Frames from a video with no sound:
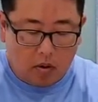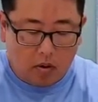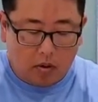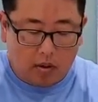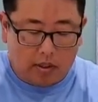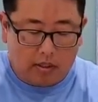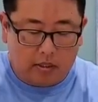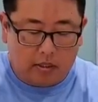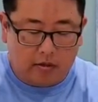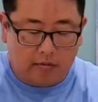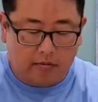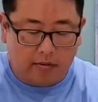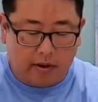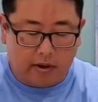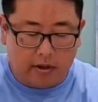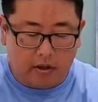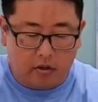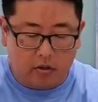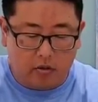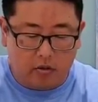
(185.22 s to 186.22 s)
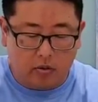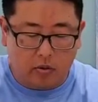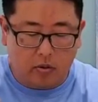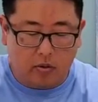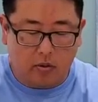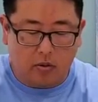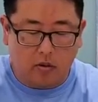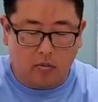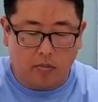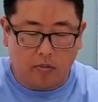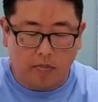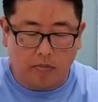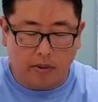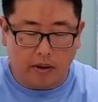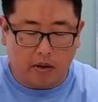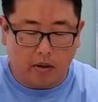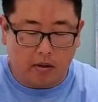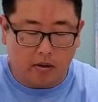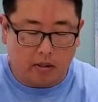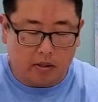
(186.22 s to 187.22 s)
Let's see if I can do it a little bit
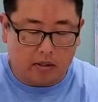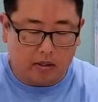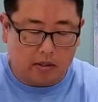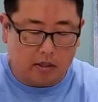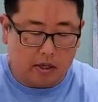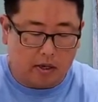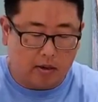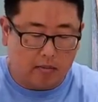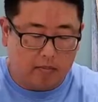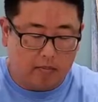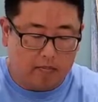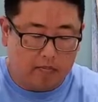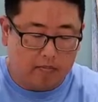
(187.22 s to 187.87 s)
better this time.